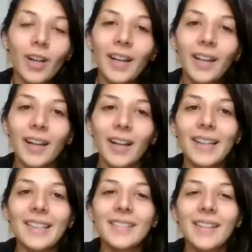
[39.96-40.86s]
Hi,
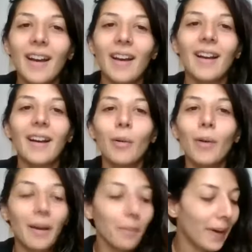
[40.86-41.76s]
guys.
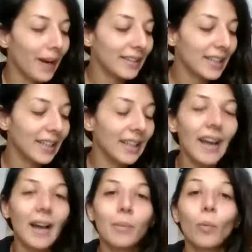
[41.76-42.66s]
I'm Patri.
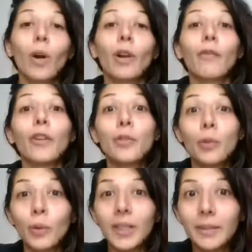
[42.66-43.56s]
I'm one of the
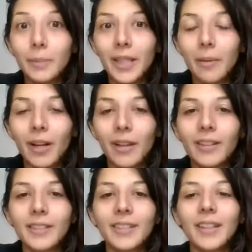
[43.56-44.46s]
two lead media
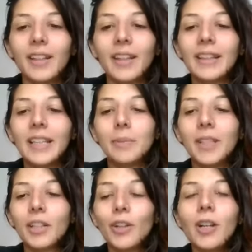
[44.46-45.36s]
buyers here at
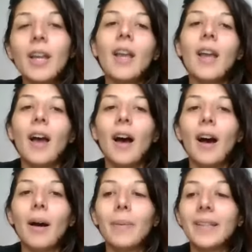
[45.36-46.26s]
DimNiko.
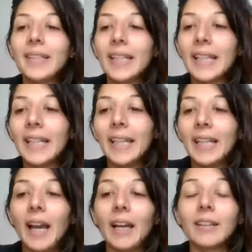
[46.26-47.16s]

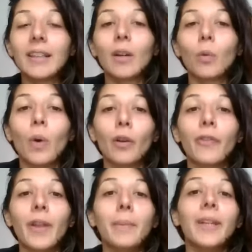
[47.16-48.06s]
Basically handle one
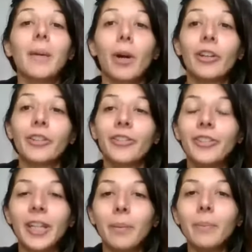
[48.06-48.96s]
of the media buyers
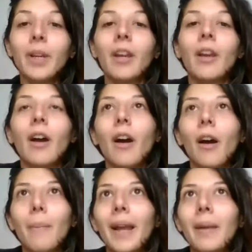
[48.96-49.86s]
team.
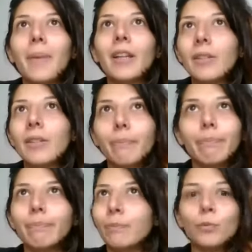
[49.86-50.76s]
My
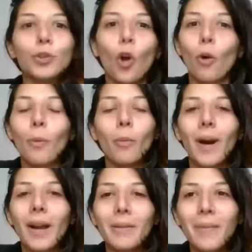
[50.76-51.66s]
main job or
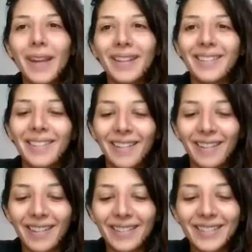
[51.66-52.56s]
my main
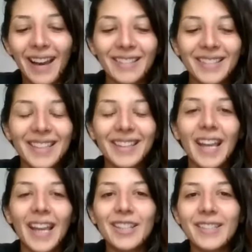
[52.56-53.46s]
task in the
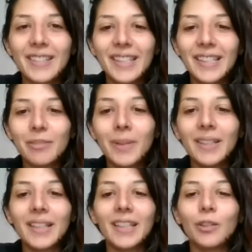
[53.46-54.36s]
agency is
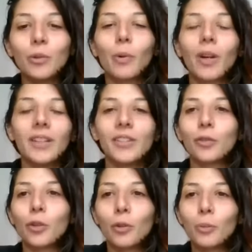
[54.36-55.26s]
basically to
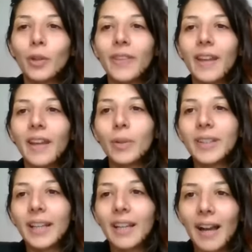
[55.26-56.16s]
brainstorm with
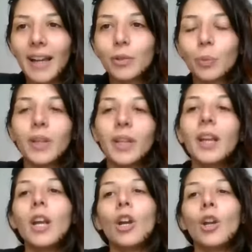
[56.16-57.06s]
the guys. We
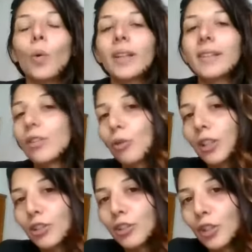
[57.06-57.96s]
look at the
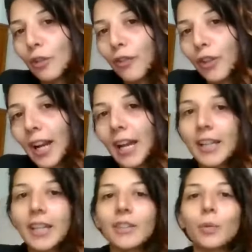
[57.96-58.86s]
strategy of the
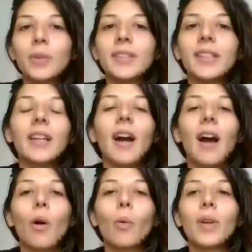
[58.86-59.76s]
clients. We see
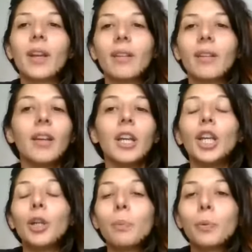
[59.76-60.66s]
how we can
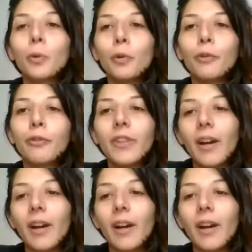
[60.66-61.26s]
improve